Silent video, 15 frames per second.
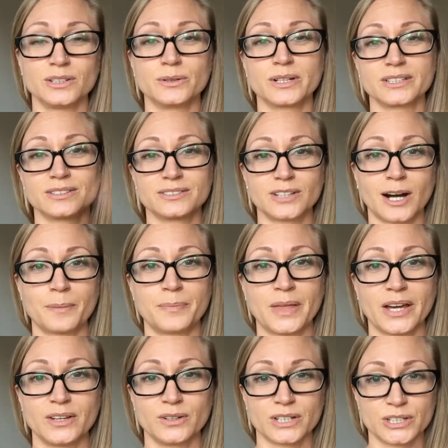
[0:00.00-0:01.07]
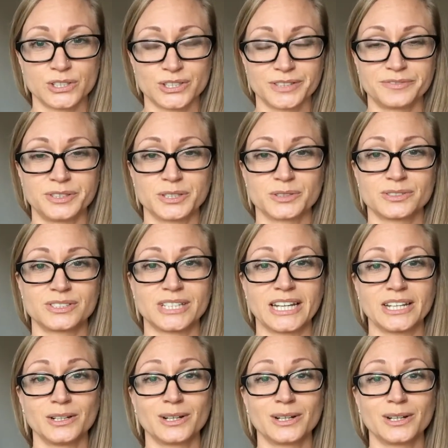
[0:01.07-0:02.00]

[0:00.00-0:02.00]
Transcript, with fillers: You gotta stop that. You gotta shift your state.